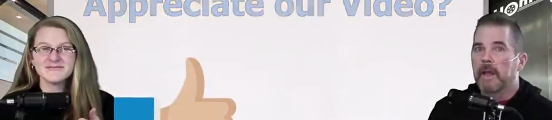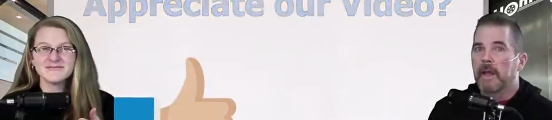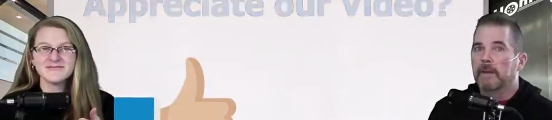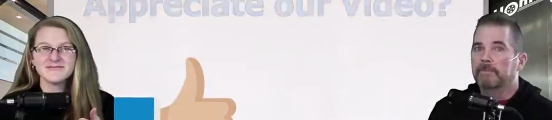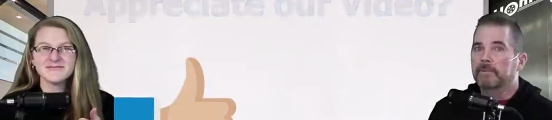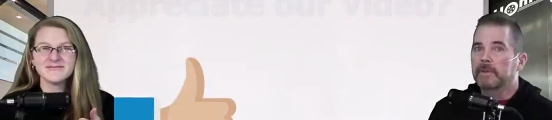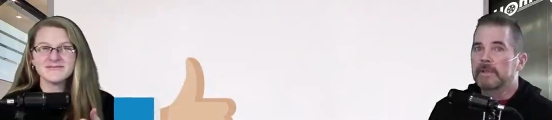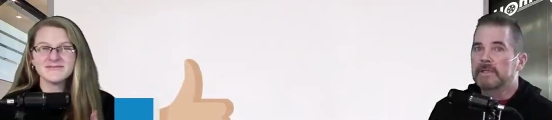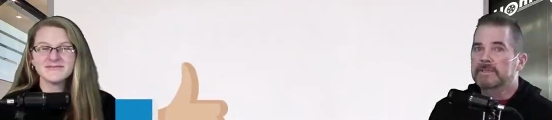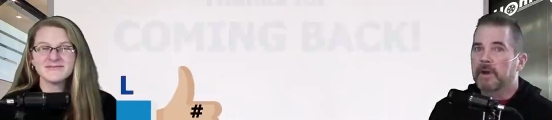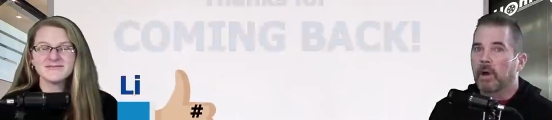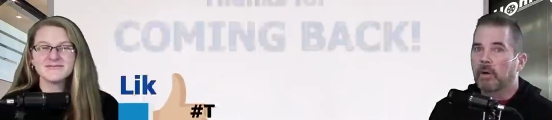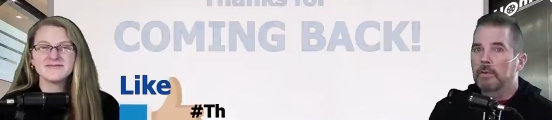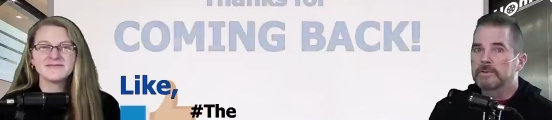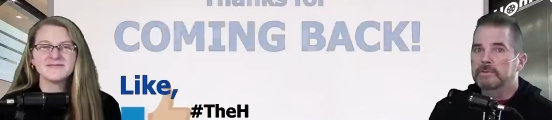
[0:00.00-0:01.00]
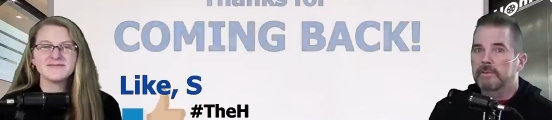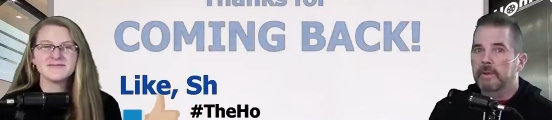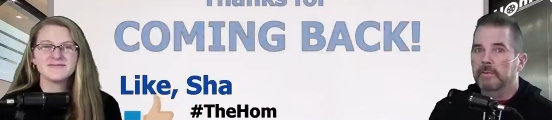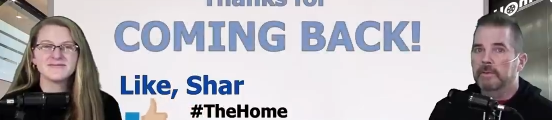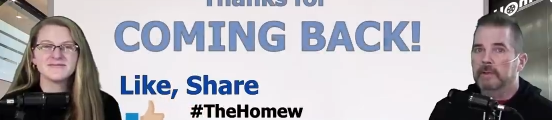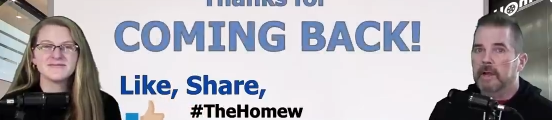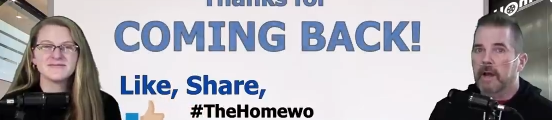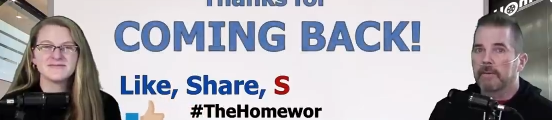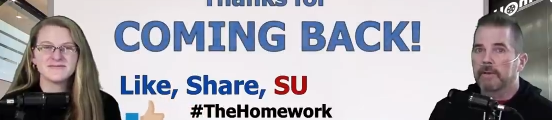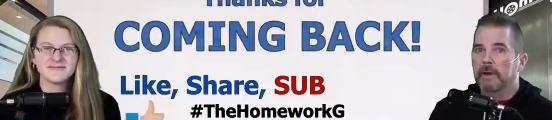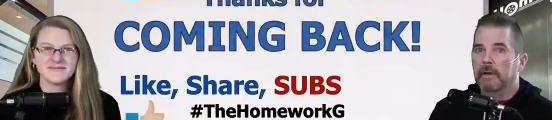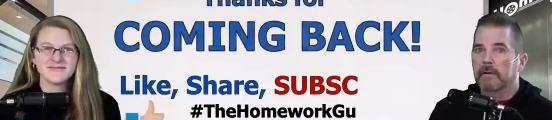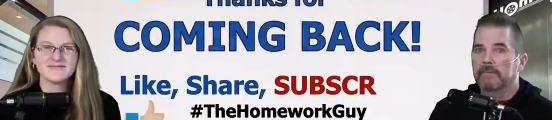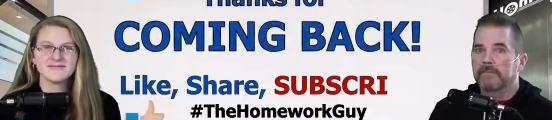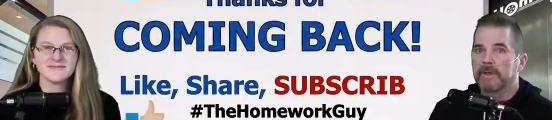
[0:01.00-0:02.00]
Speaker 1: And please always remember to comment
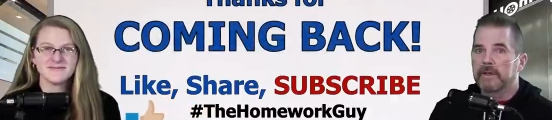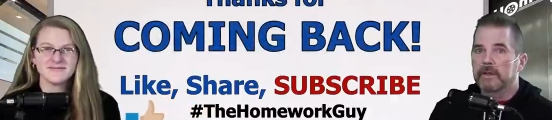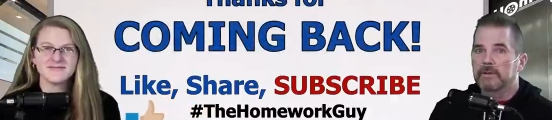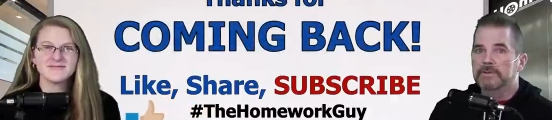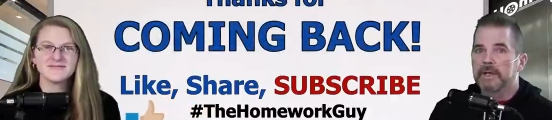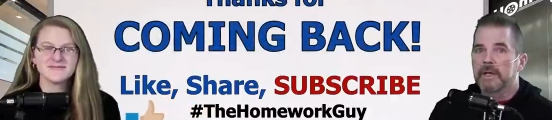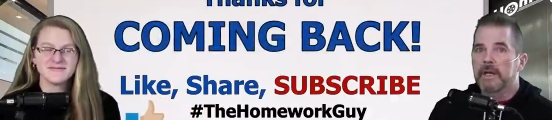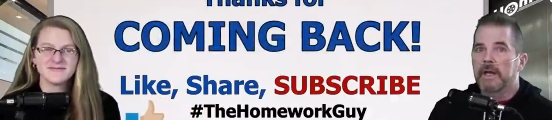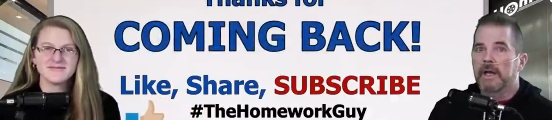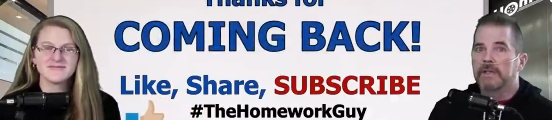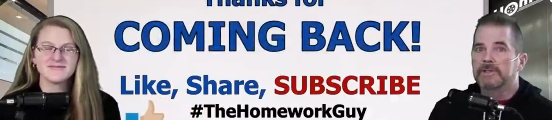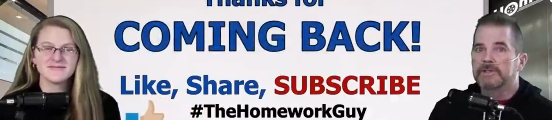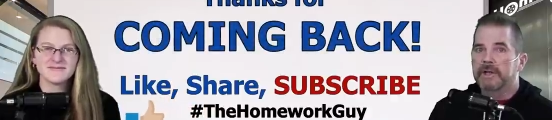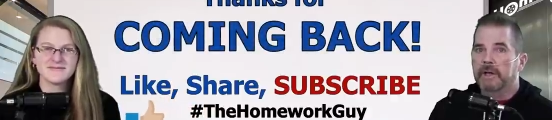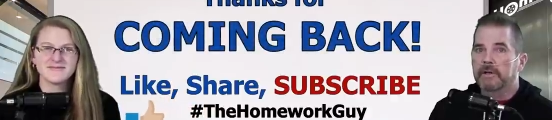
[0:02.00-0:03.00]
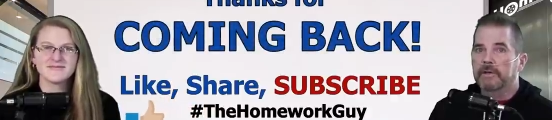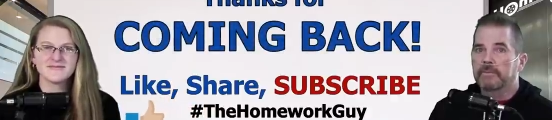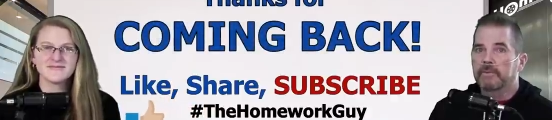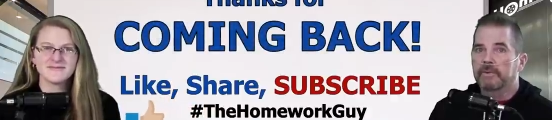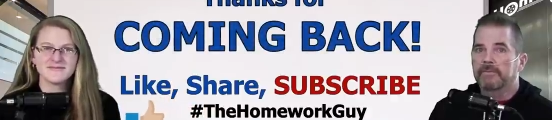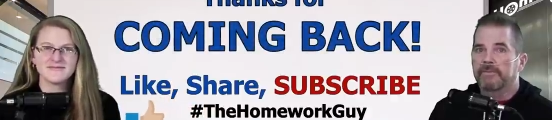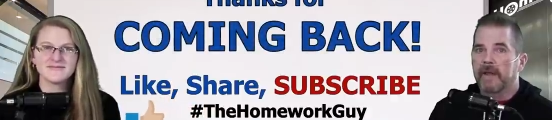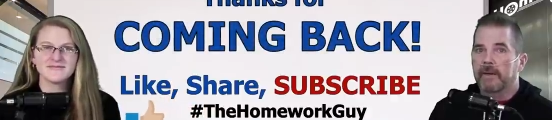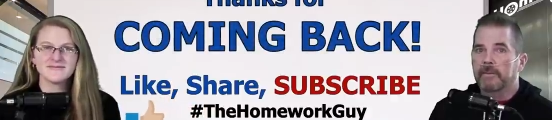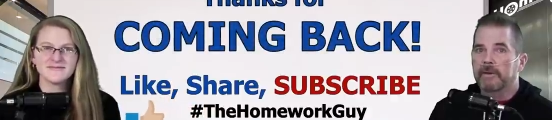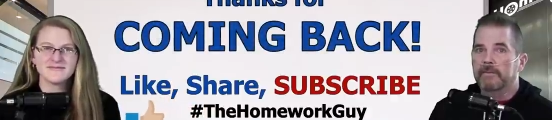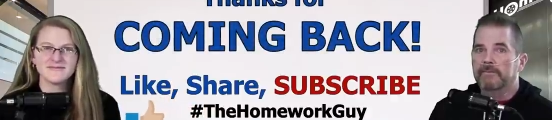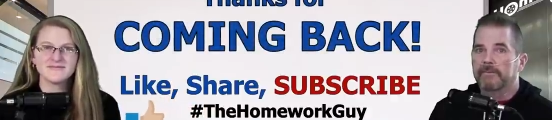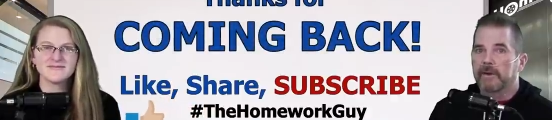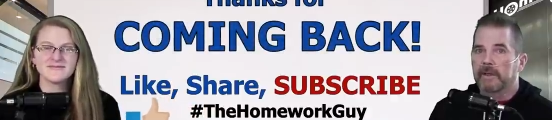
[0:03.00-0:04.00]
on our videos and share them with
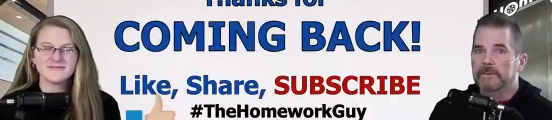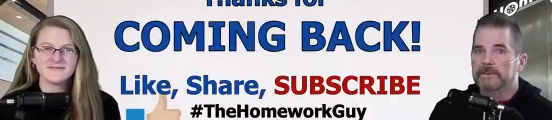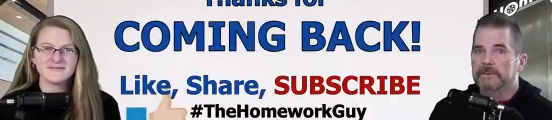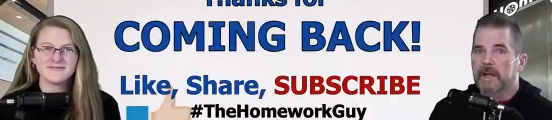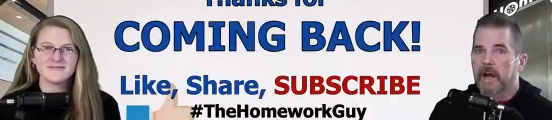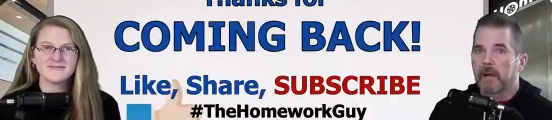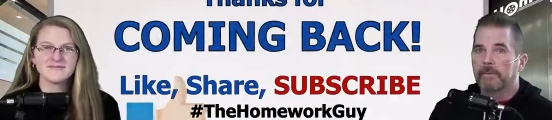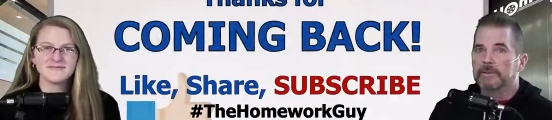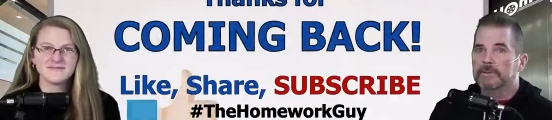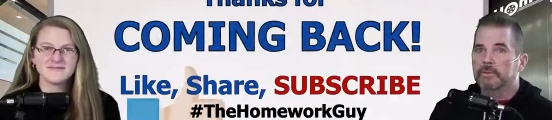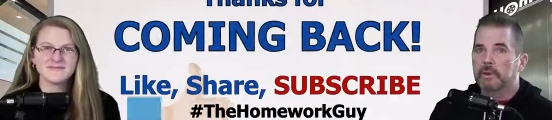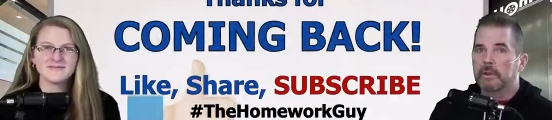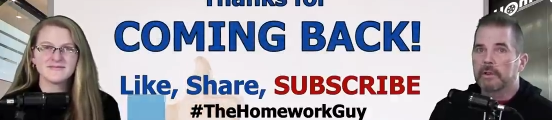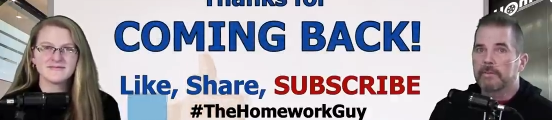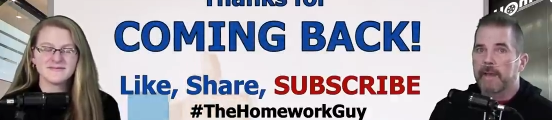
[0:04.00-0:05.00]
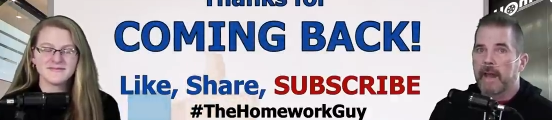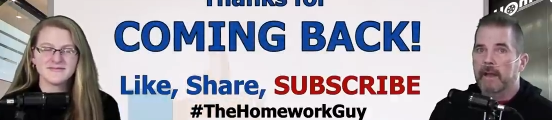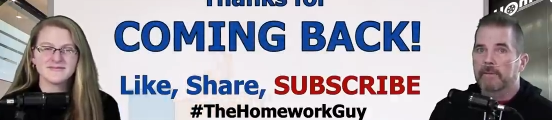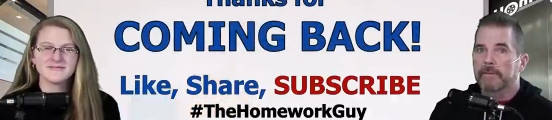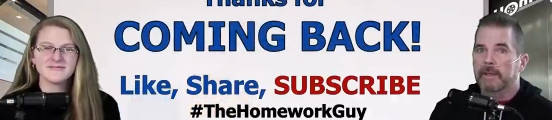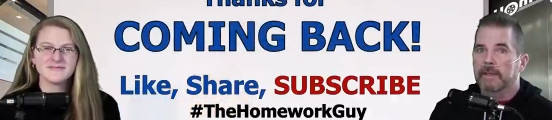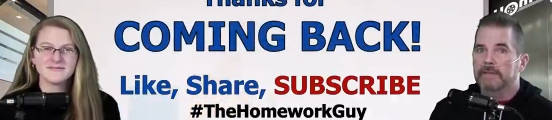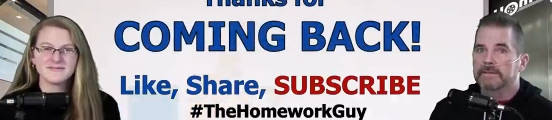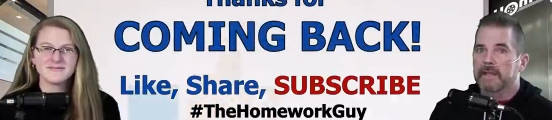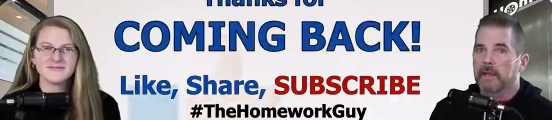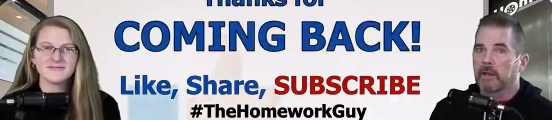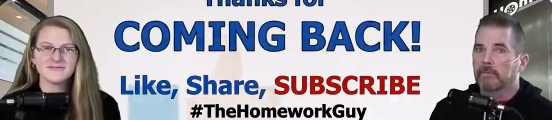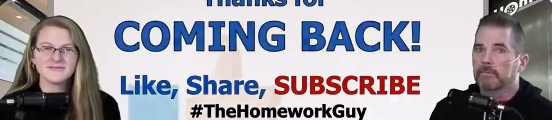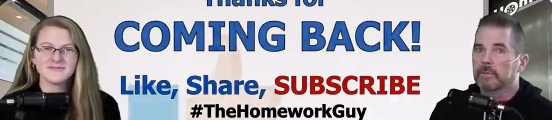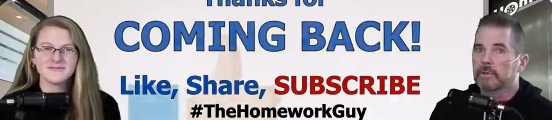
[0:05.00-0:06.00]
family and friends. Comments really matter because they
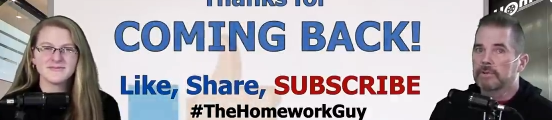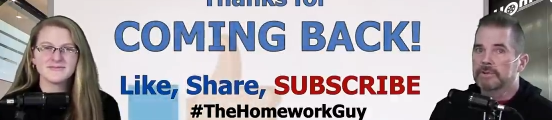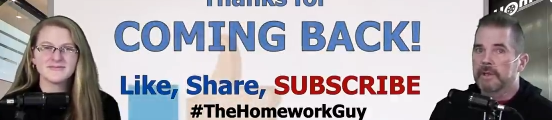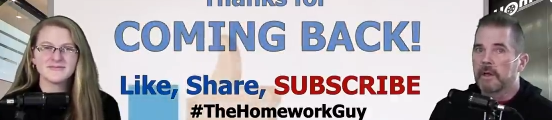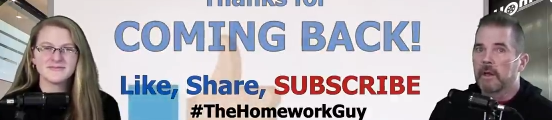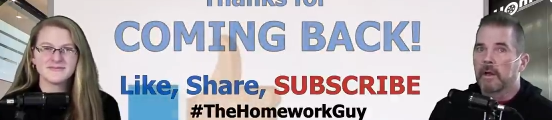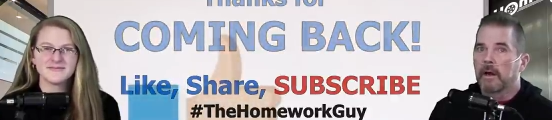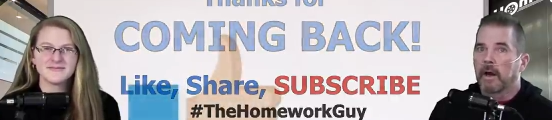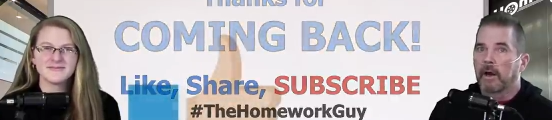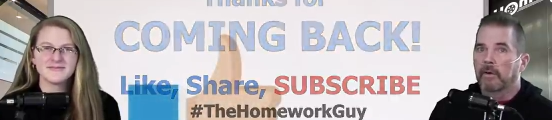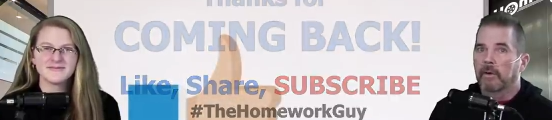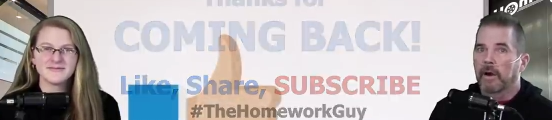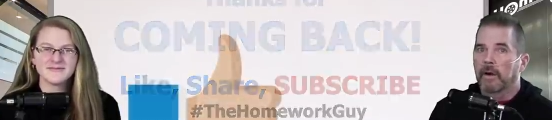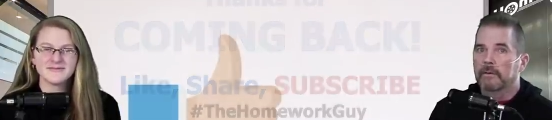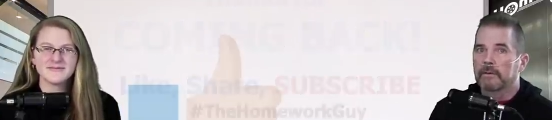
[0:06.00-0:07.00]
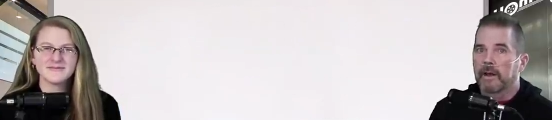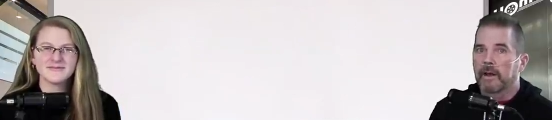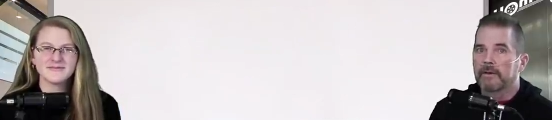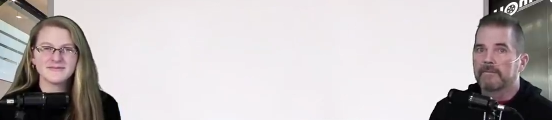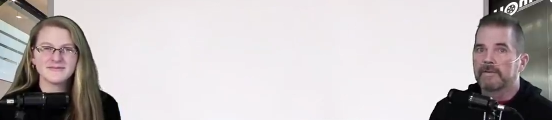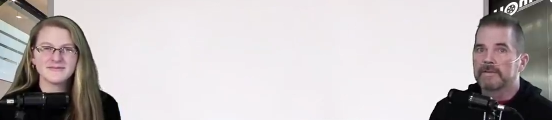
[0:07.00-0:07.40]
help boost our online